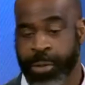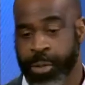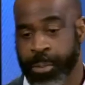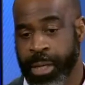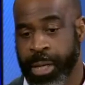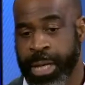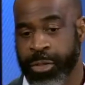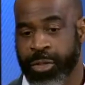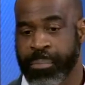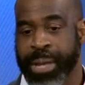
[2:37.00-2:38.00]
The first would be
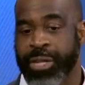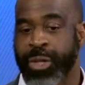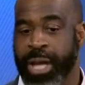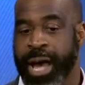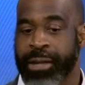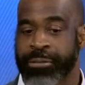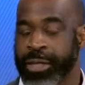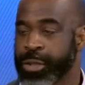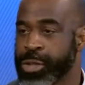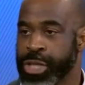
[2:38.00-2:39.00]
any sort of major
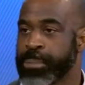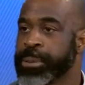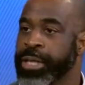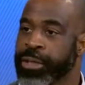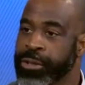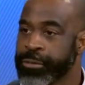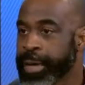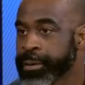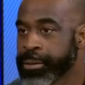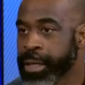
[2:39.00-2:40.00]
conflict or geopolitical
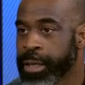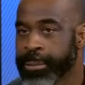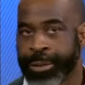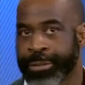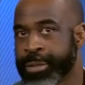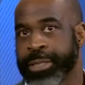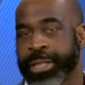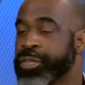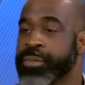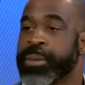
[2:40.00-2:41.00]
event, something
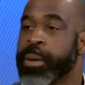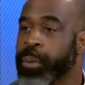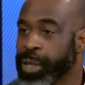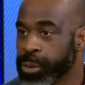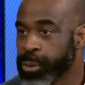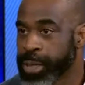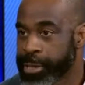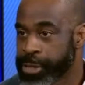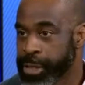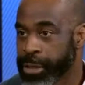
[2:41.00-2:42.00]
like the Zimbabwe coup
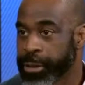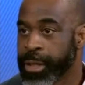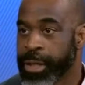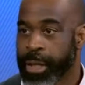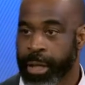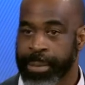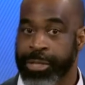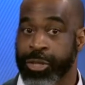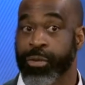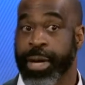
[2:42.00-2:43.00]
last year.
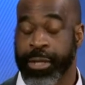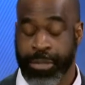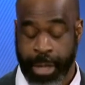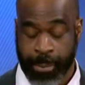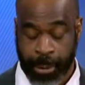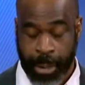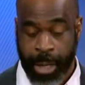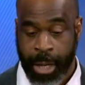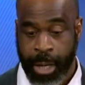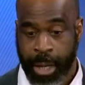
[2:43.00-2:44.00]
That's a great example.
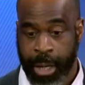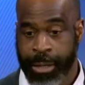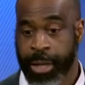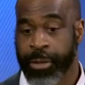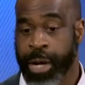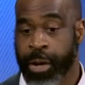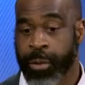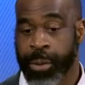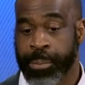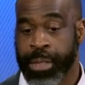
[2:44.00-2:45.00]
Another
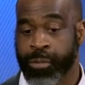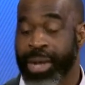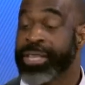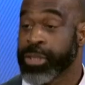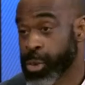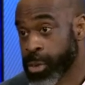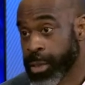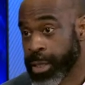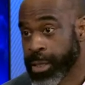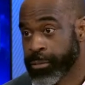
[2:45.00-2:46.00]
area would be
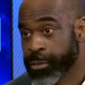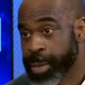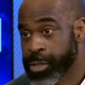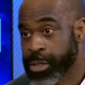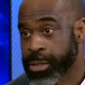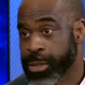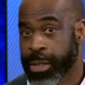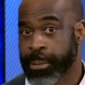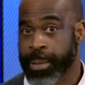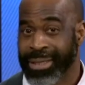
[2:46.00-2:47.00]
regulatory information.
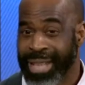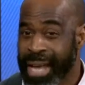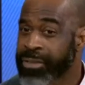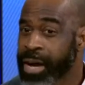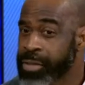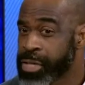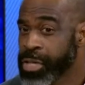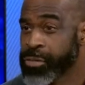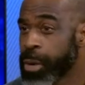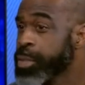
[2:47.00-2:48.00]
A lot of
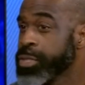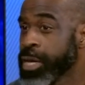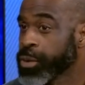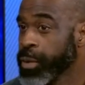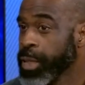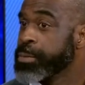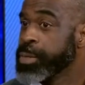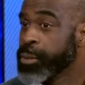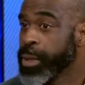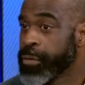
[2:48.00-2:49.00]
conversation about what South Korea has
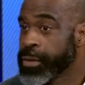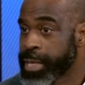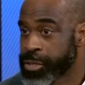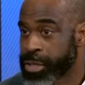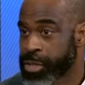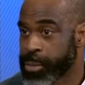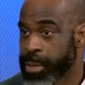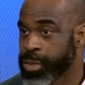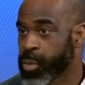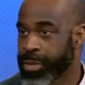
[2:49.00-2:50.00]
been doing over the last 6
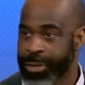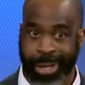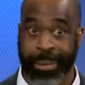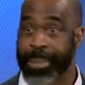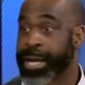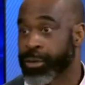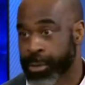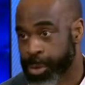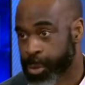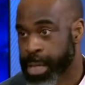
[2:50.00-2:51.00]
months, whether they're going to ban
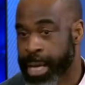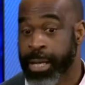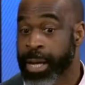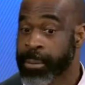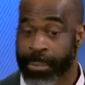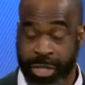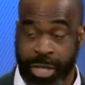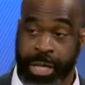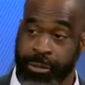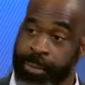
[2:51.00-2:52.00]
crypto or not. Much
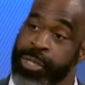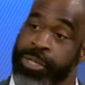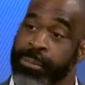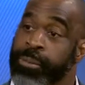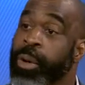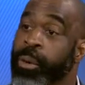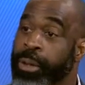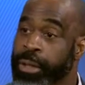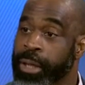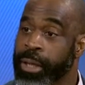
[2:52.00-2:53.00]
of that information
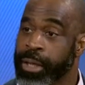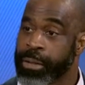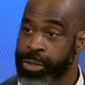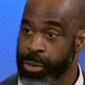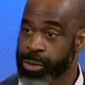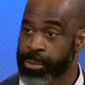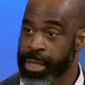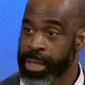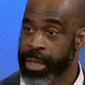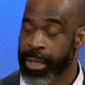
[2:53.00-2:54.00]
broke in social
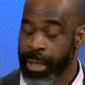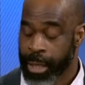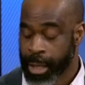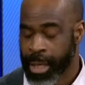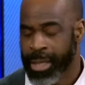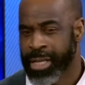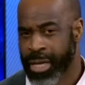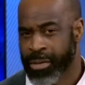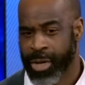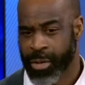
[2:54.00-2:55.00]
media. And then
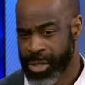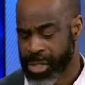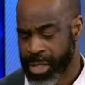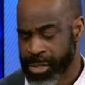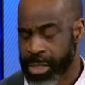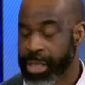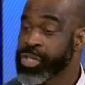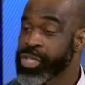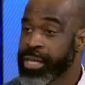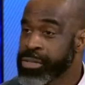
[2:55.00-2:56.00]
the other area we see it is in
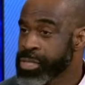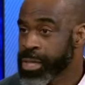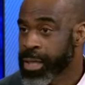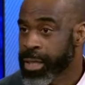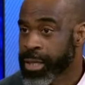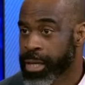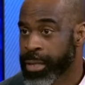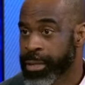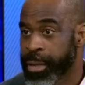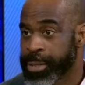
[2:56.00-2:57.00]
exchange
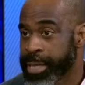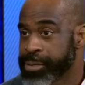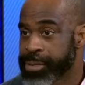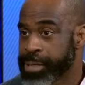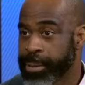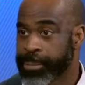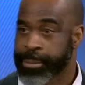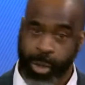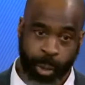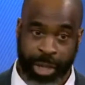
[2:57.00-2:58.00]
updates,
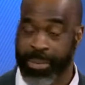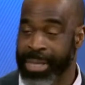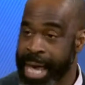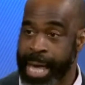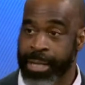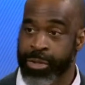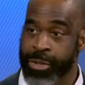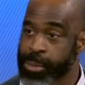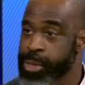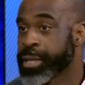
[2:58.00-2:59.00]
coins being added or
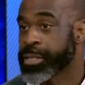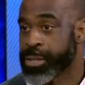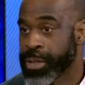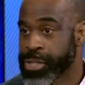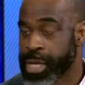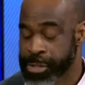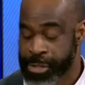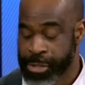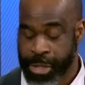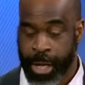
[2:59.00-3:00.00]
subtracted to
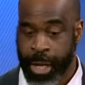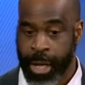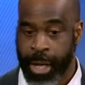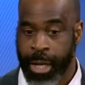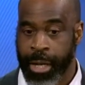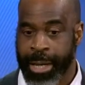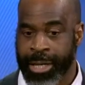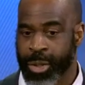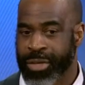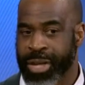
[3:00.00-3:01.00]
exchanges,
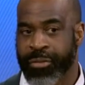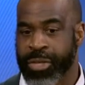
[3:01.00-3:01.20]
any sort of